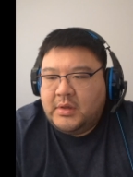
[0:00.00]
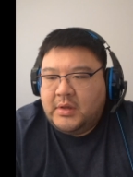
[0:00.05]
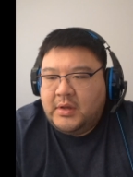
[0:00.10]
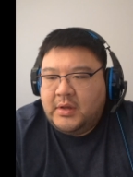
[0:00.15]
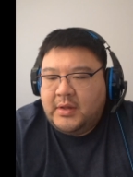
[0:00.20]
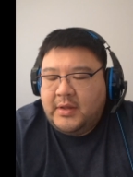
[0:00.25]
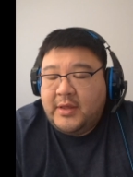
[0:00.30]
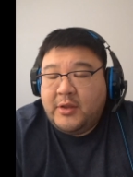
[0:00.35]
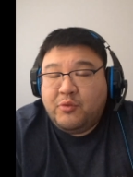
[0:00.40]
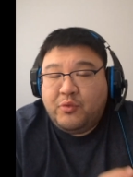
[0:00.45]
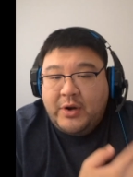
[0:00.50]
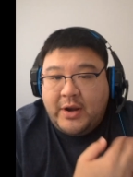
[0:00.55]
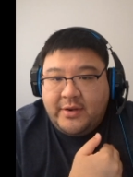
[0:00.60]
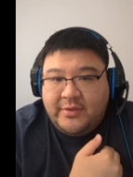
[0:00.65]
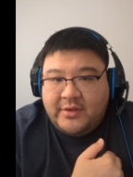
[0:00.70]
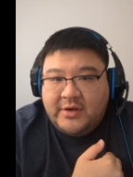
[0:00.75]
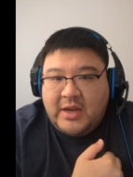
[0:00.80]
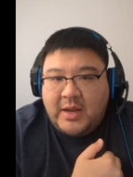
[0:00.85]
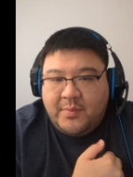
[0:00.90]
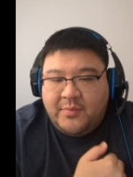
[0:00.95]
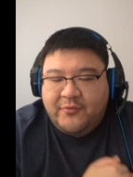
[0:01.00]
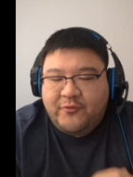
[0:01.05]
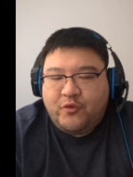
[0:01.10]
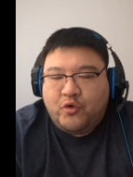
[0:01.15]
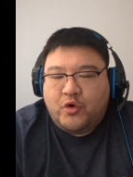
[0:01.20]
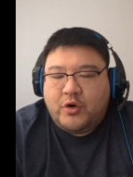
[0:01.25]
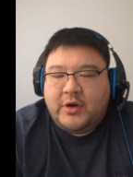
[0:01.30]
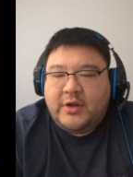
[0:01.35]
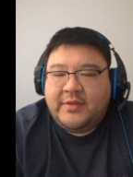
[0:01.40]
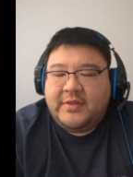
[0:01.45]
it rained the day
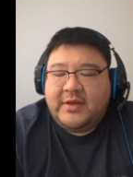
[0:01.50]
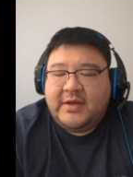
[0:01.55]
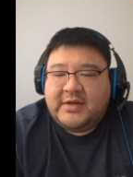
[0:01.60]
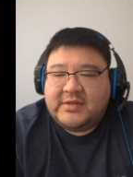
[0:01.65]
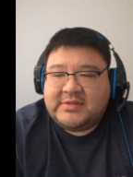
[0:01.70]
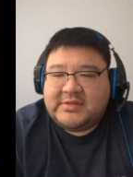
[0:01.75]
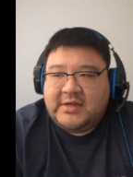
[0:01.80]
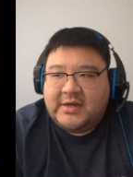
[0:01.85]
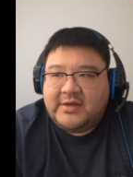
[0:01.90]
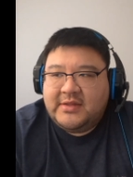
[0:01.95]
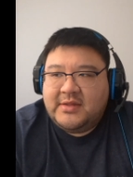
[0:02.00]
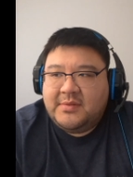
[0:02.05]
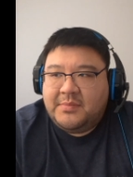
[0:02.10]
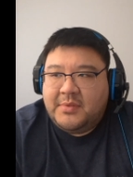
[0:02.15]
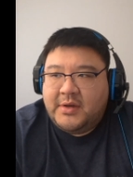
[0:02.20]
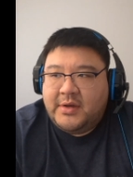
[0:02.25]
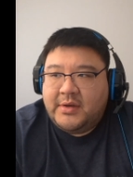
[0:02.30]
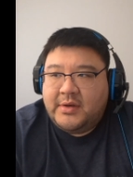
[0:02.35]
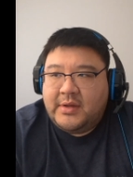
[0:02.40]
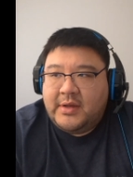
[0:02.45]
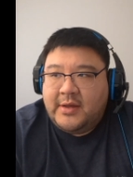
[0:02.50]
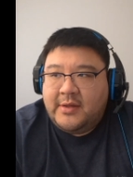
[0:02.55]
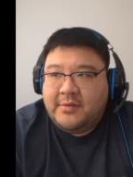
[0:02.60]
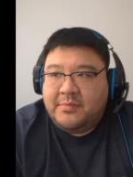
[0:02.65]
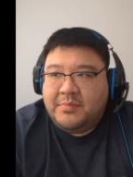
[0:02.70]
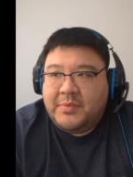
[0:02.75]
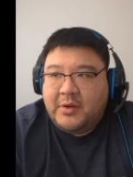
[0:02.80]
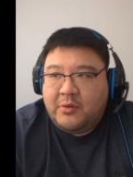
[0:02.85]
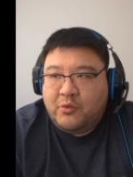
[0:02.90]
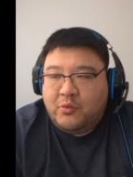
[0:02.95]
before, and they got stuck in the mud,
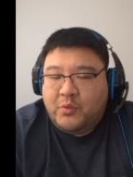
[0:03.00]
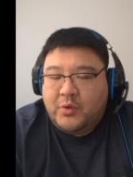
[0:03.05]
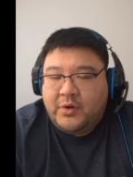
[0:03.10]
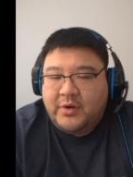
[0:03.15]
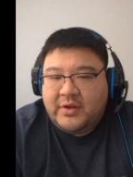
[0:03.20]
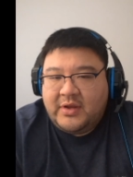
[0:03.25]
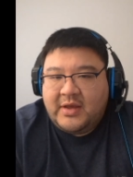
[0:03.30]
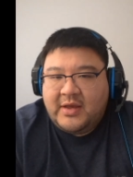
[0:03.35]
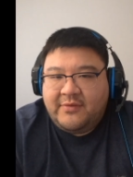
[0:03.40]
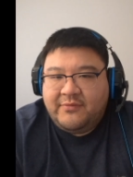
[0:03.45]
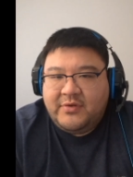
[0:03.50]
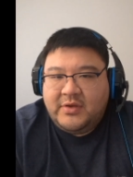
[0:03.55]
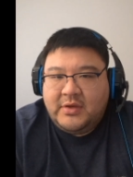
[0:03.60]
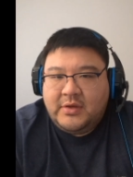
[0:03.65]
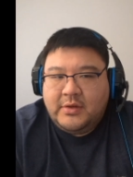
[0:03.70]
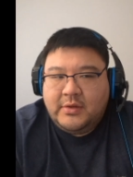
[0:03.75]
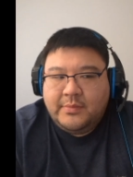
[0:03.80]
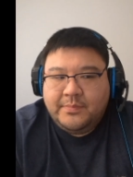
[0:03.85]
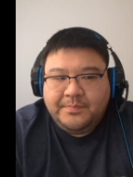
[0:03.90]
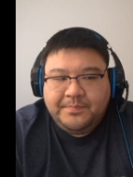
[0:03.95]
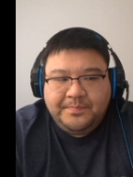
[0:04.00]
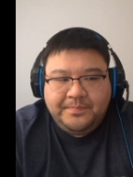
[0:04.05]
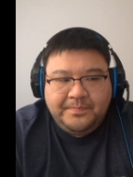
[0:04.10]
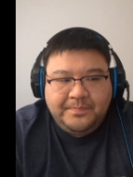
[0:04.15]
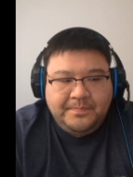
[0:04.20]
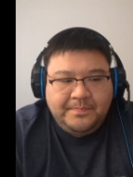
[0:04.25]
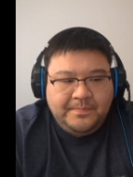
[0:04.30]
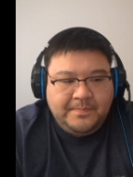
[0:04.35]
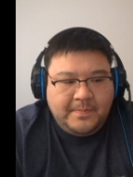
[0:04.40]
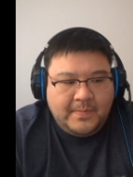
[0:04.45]
and they were wearing heavy
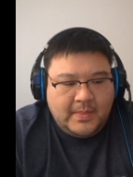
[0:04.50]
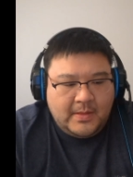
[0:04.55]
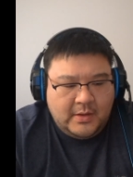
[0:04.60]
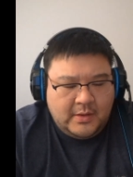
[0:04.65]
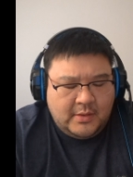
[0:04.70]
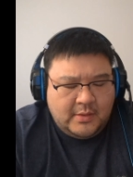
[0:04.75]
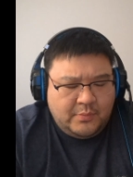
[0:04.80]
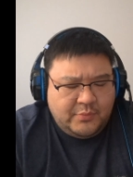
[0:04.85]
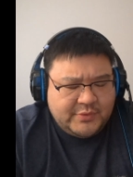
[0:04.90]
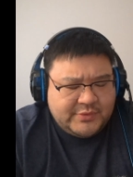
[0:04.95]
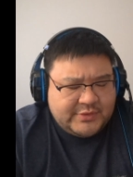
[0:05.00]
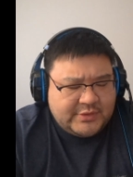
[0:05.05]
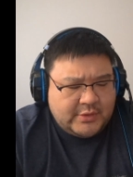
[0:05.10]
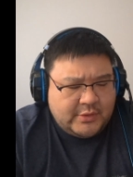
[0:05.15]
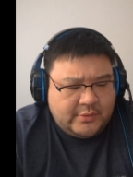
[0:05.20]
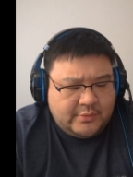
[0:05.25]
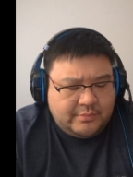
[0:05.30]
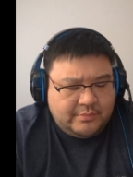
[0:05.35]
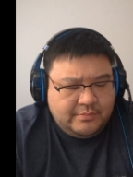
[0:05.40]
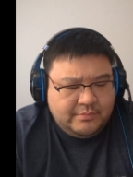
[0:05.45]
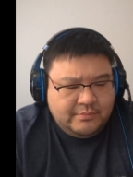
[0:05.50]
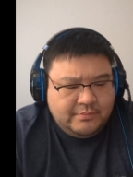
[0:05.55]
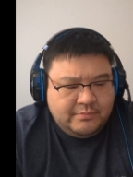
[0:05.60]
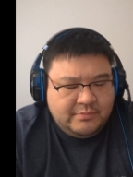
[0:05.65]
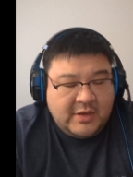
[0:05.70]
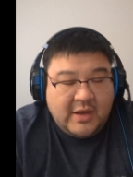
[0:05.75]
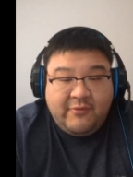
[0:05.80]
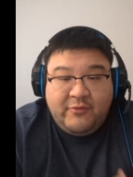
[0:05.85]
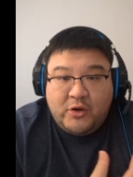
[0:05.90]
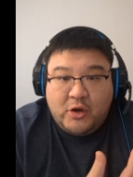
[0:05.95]
what's it called?
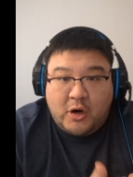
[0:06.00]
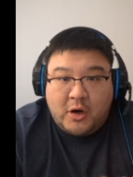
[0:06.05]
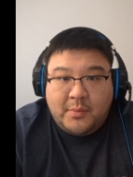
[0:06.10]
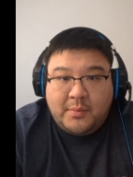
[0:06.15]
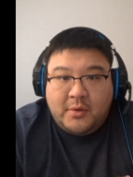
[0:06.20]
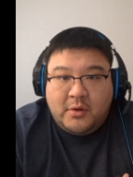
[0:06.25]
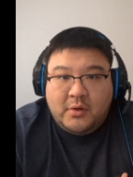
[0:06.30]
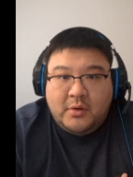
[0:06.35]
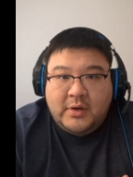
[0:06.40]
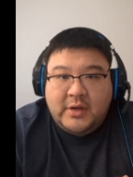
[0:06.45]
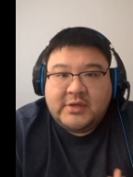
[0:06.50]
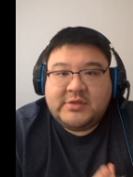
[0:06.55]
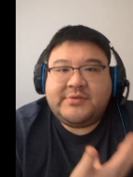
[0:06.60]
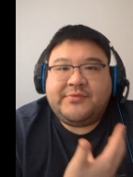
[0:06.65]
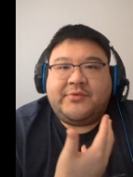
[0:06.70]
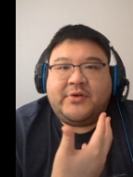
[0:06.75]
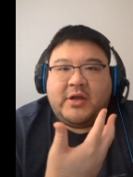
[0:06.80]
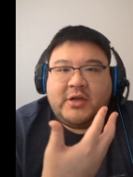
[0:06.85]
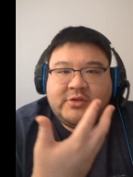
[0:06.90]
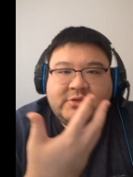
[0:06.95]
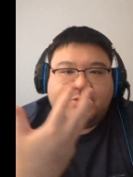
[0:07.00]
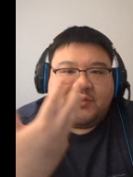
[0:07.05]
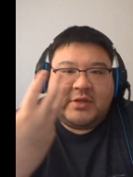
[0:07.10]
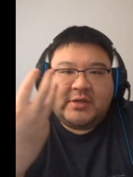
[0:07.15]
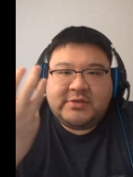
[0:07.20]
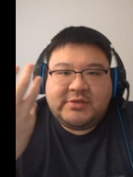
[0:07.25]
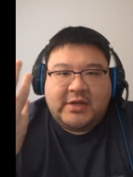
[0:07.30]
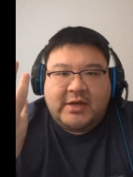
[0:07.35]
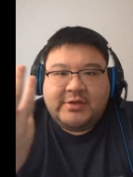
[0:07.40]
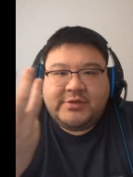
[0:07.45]
Heavy armor, as
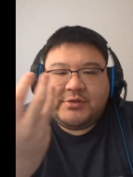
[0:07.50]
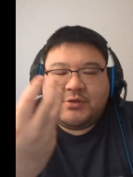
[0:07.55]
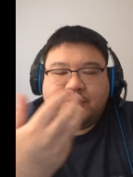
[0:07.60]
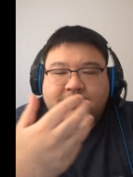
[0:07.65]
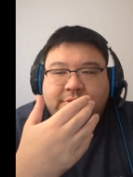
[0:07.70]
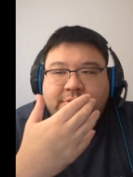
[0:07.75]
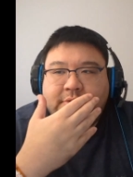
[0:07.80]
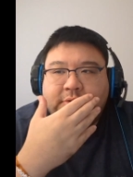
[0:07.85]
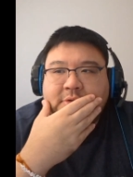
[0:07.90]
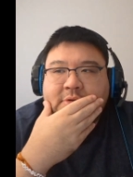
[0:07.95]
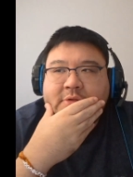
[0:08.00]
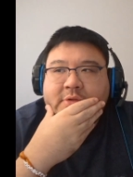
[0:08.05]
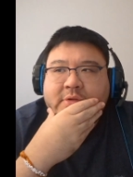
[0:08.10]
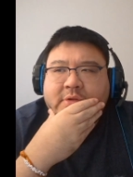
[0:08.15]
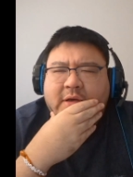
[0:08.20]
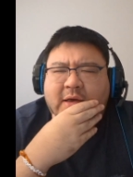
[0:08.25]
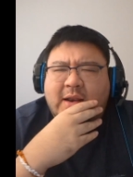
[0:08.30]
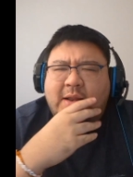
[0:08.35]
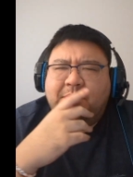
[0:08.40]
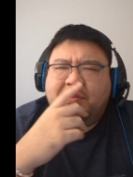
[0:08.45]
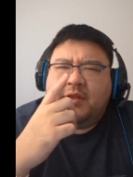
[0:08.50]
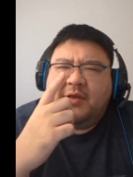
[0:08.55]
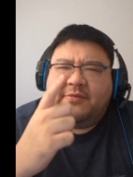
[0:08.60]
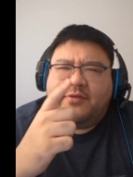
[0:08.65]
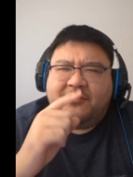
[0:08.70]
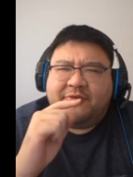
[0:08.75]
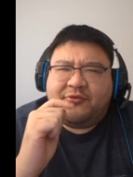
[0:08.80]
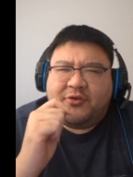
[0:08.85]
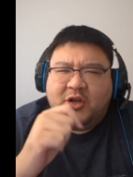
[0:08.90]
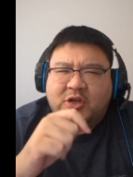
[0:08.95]
knights do. And I believe
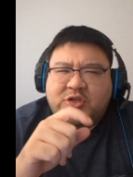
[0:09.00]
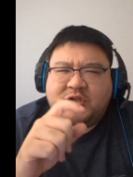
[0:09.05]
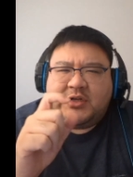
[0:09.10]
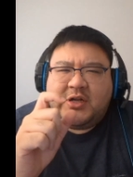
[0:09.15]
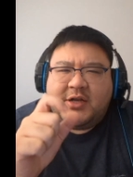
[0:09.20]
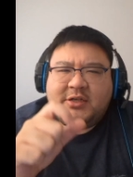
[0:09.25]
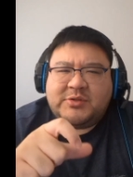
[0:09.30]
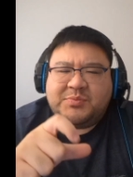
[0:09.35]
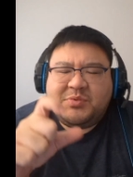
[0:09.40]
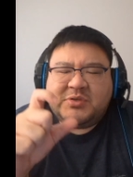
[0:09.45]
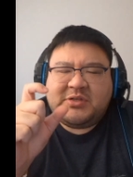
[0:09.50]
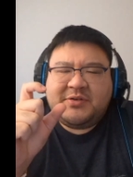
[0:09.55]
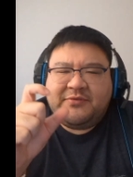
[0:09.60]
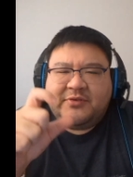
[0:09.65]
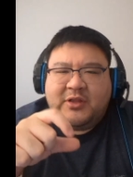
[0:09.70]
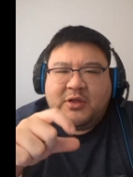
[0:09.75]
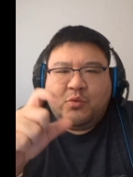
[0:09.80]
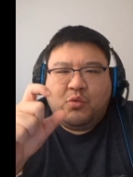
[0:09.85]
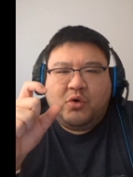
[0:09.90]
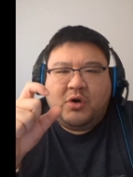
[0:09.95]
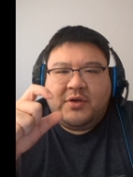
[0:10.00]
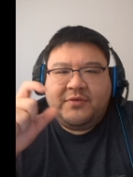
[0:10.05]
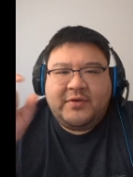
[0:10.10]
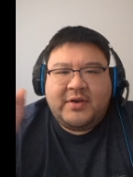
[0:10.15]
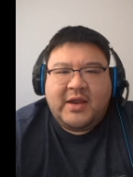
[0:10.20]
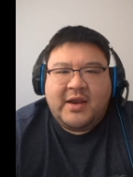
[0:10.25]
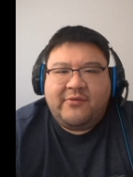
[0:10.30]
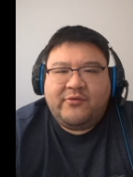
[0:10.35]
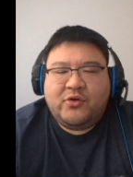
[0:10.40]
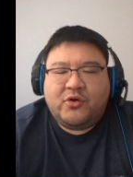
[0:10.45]
the French knights specifically wore even
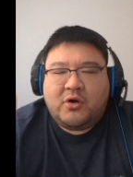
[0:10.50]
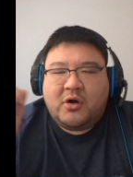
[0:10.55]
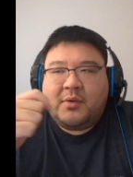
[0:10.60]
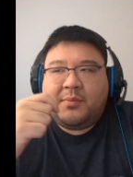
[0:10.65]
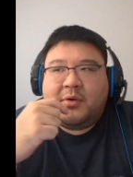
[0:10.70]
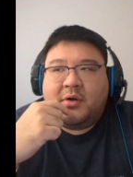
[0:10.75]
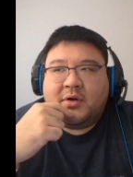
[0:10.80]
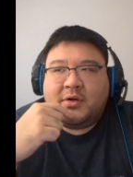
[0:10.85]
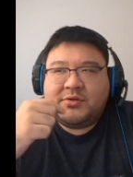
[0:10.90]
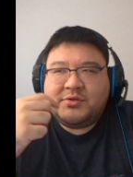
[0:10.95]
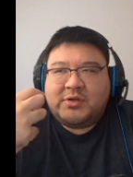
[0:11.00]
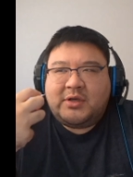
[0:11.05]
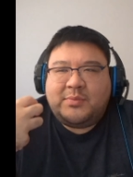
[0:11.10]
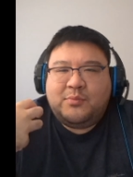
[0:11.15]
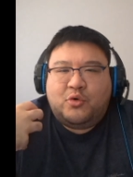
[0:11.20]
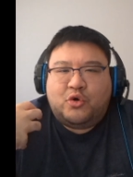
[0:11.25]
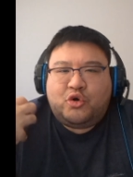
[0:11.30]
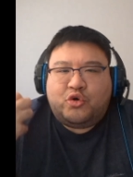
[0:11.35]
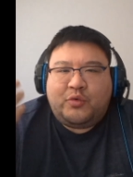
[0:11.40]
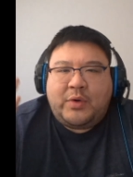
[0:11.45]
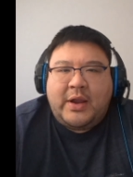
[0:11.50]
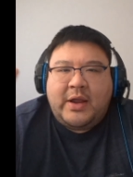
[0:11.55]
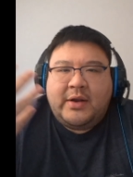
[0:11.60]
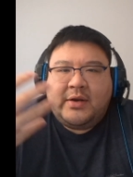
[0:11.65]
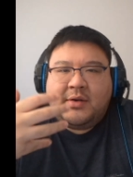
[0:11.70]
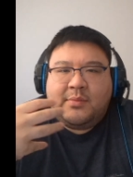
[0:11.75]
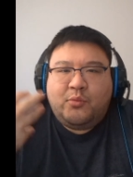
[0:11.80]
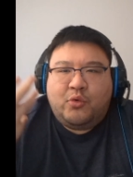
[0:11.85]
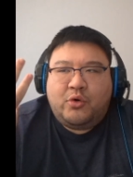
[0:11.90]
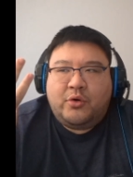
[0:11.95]
heavier armor because like more
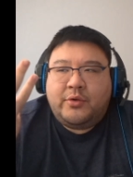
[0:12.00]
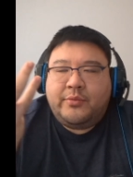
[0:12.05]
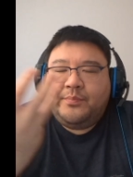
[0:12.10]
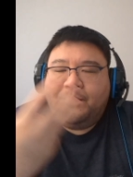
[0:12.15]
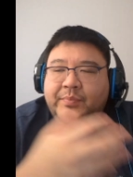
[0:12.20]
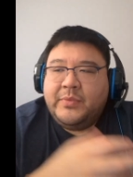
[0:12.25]
grand and more.